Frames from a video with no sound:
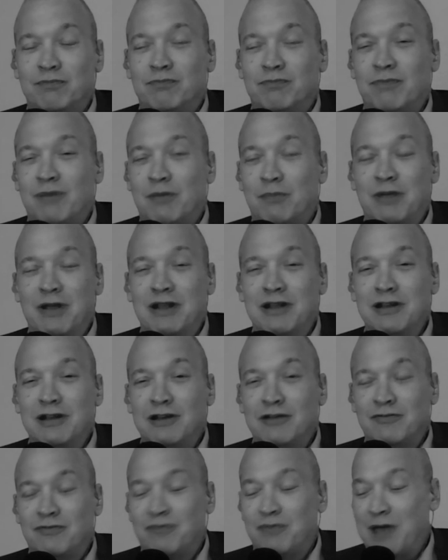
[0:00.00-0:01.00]
opinion
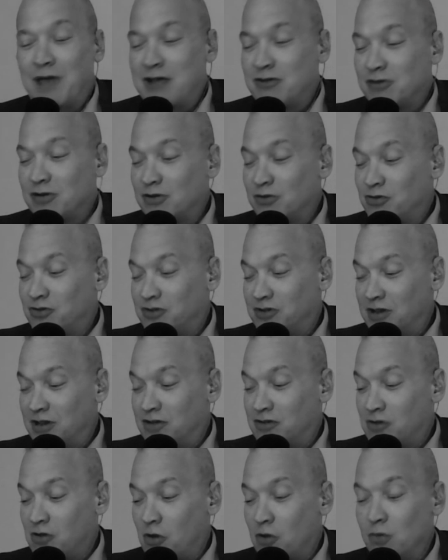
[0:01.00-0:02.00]
of Patrick it's
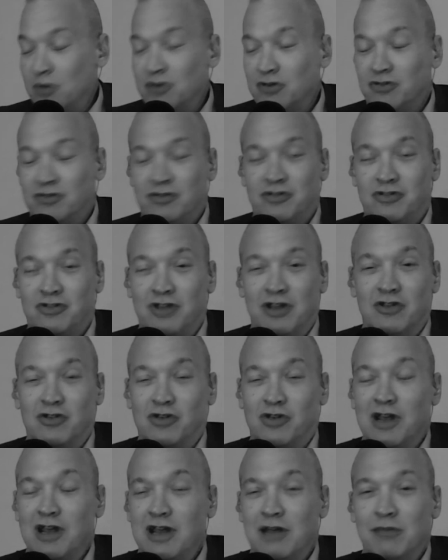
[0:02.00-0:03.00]
always stay the
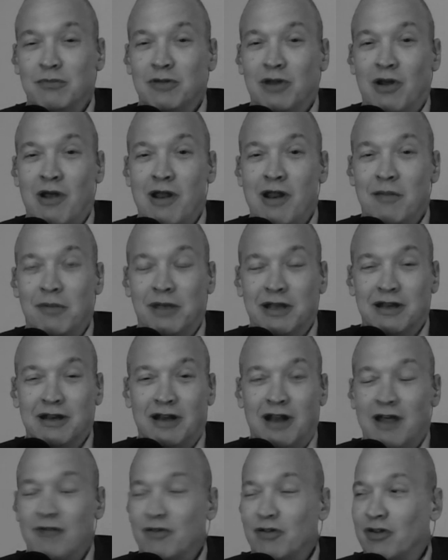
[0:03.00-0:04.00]
same. You know what I mean? And
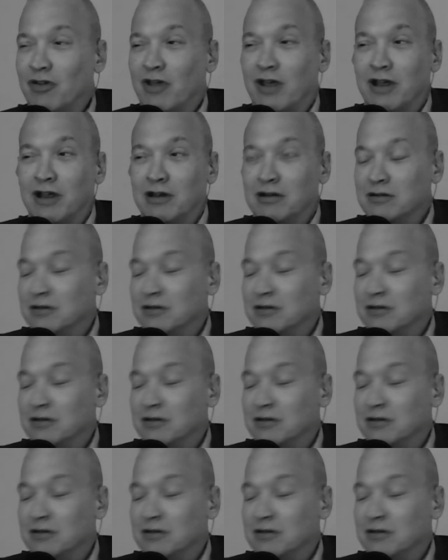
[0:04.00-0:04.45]
never, like,